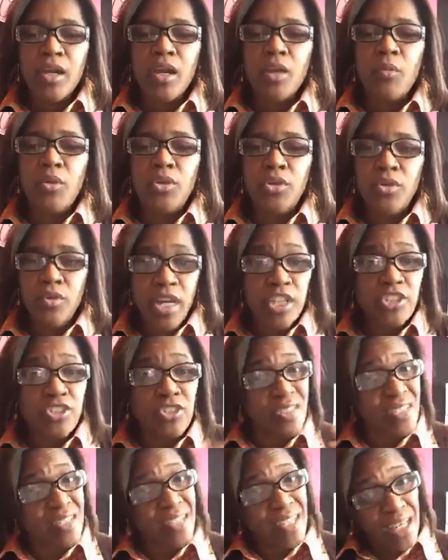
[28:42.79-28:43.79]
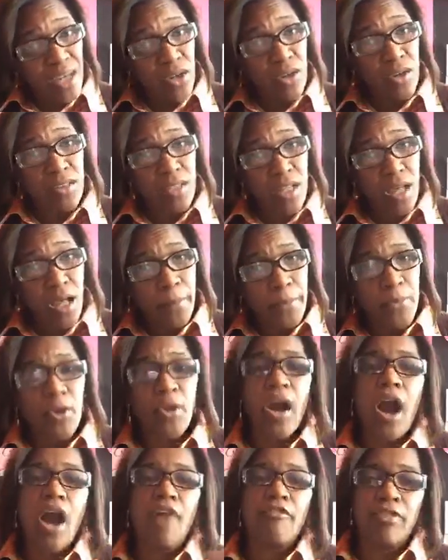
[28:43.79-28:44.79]
When you get your skills up, your
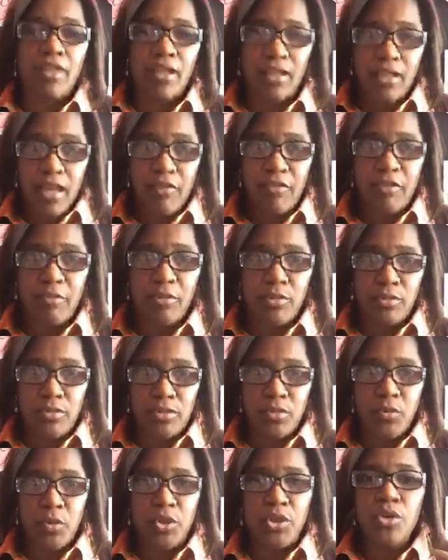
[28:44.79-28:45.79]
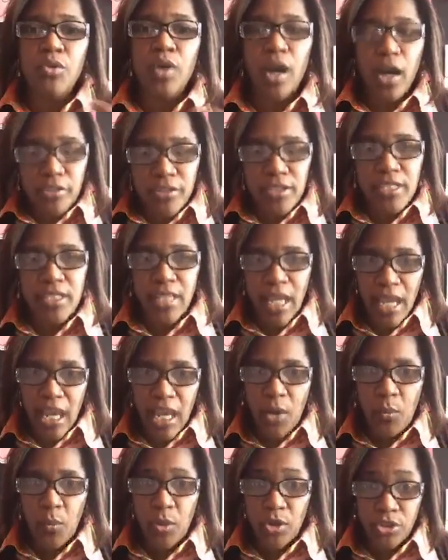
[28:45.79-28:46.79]
confidence level boosts. When you
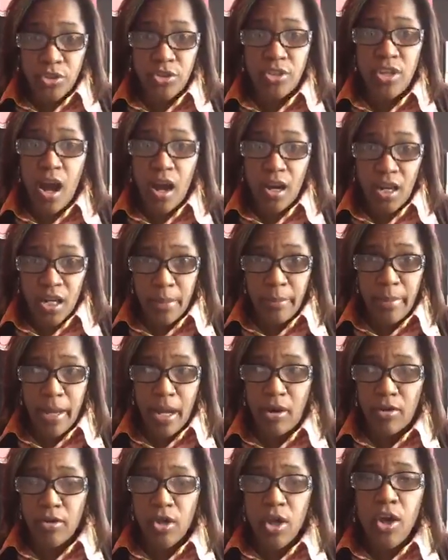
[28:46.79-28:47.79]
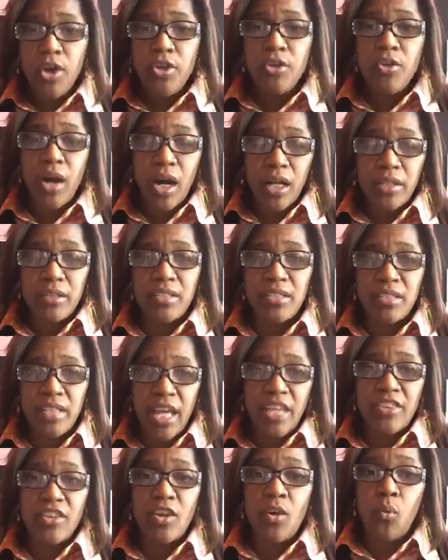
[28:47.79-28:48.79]
understand what you're talking about, you
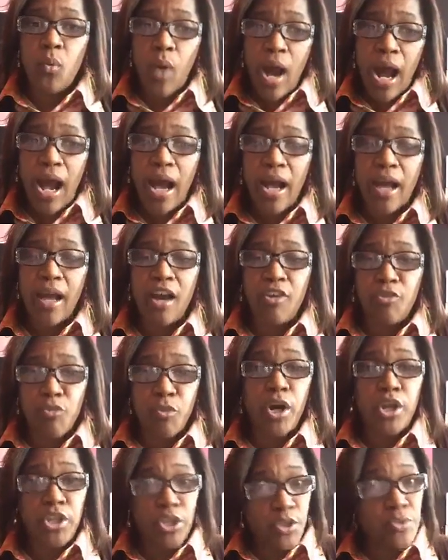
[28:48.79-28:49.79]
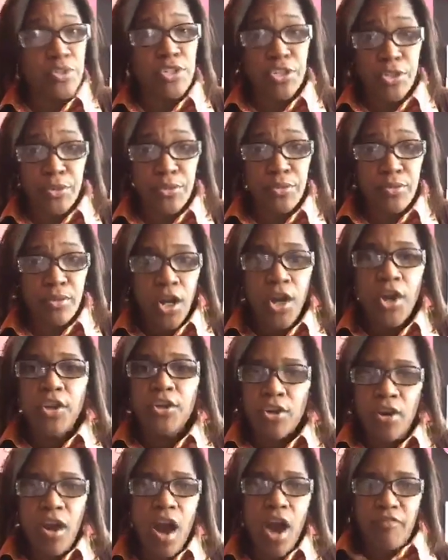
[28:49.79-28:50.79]
understand the why of what you do,
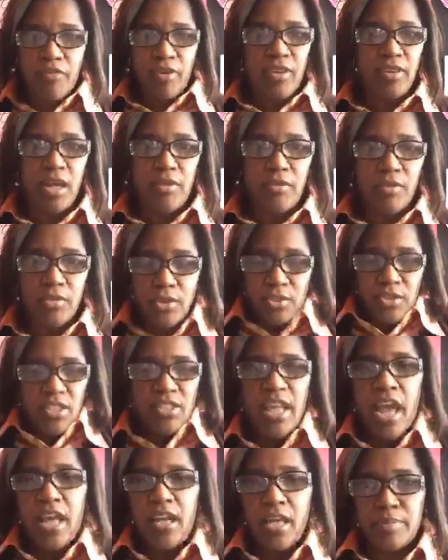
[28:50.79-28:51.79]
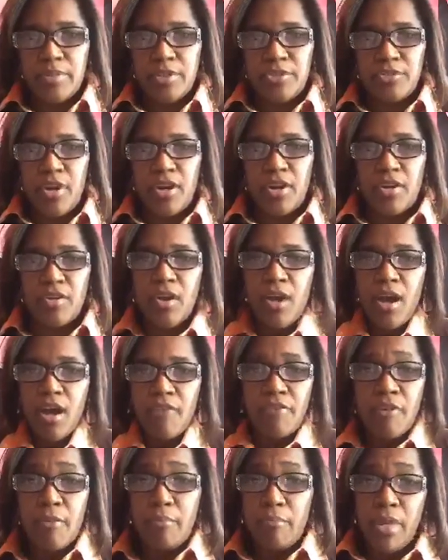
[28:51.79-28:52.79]
your confidence level, you'll stand up straighter.
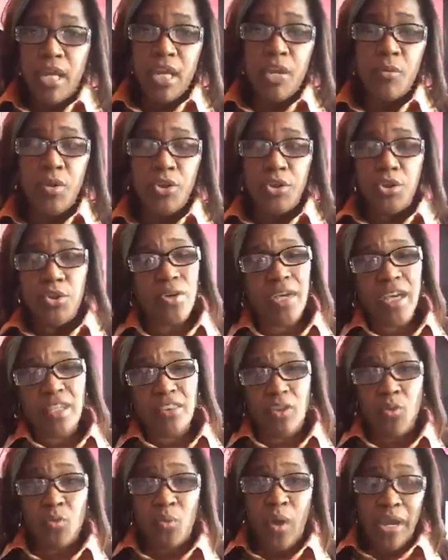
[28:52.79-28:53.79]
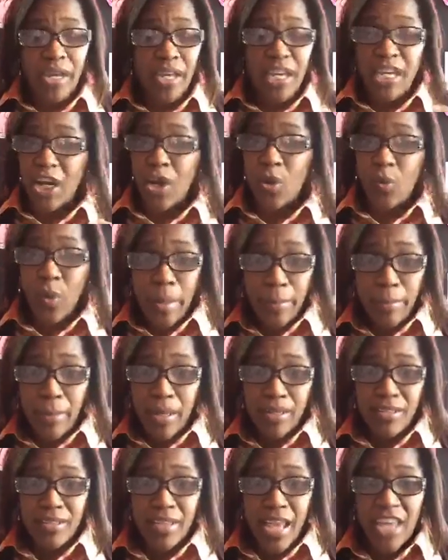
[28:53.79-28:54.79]
For me, when you get the right
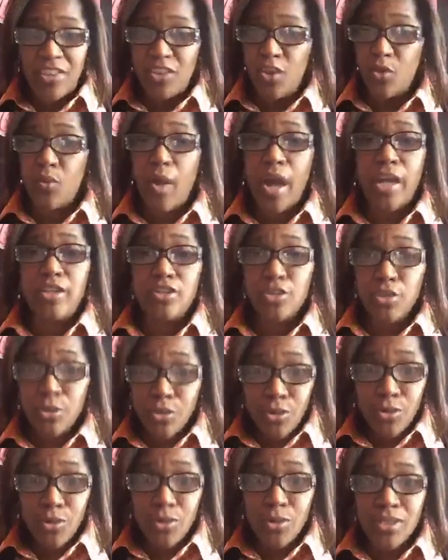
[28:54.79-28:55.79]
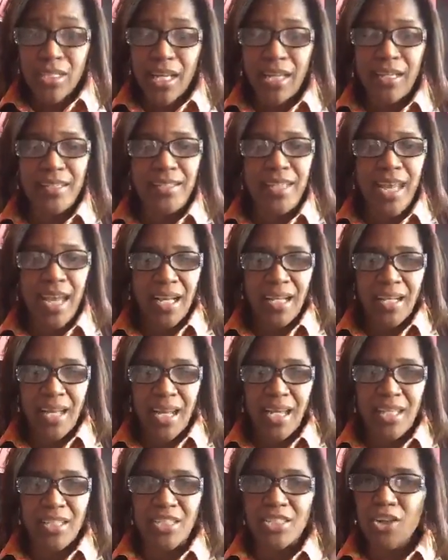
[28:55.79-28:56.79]
equipment and the right tools and the
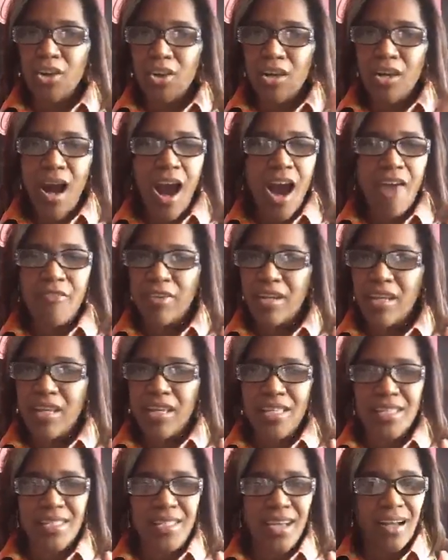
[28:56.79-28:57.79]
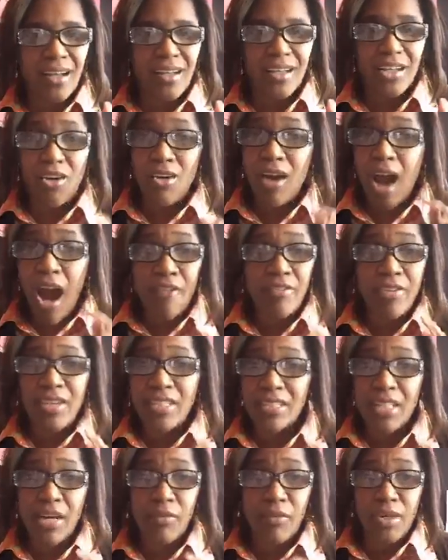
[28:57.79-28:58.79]
techniques, your confidence
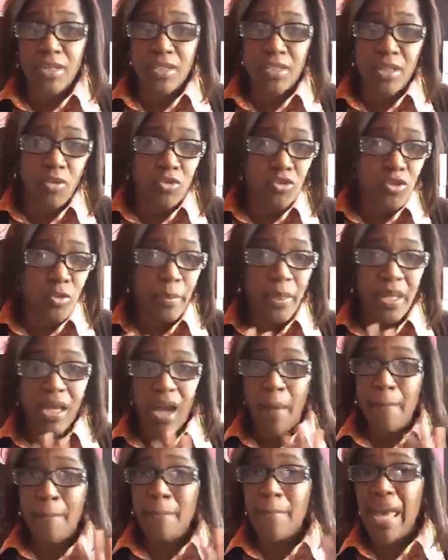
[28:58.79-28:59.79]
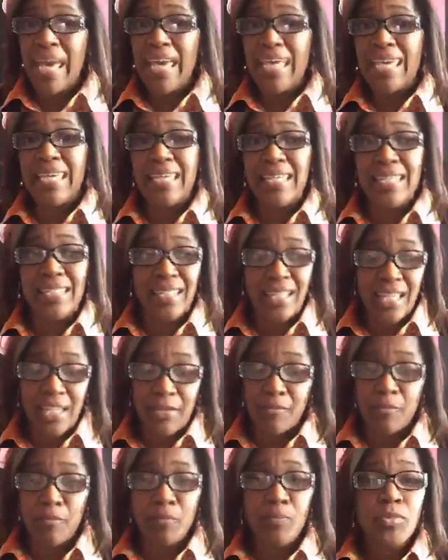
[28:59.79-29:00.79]
level is going to be
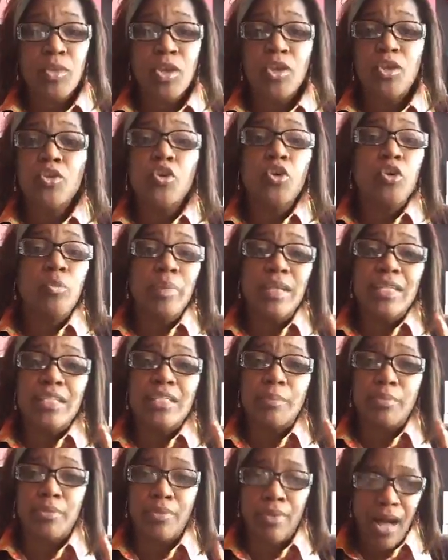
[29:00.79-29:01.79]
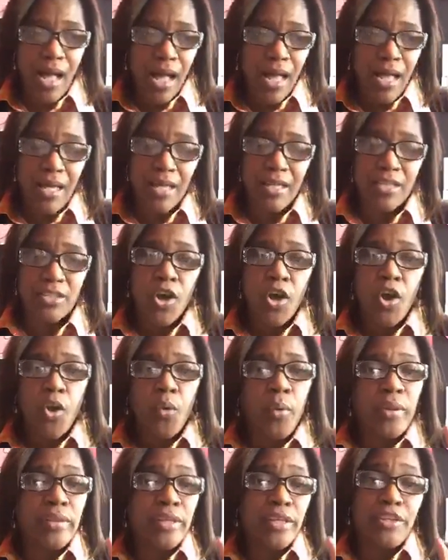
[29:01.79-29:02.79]
amazing. You'll be surprised
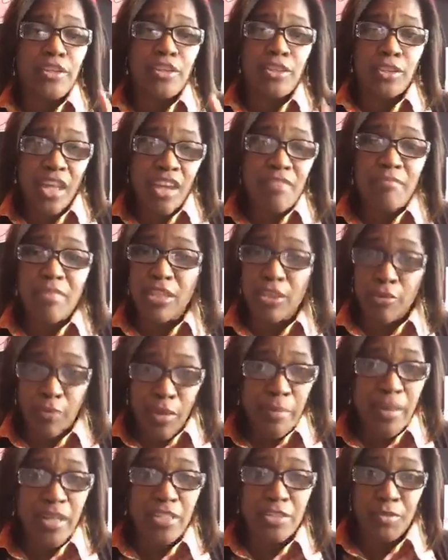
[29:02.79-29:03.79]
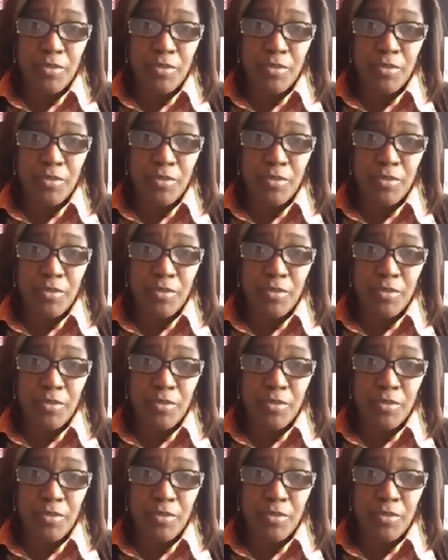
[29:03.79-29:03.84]
give me 3 months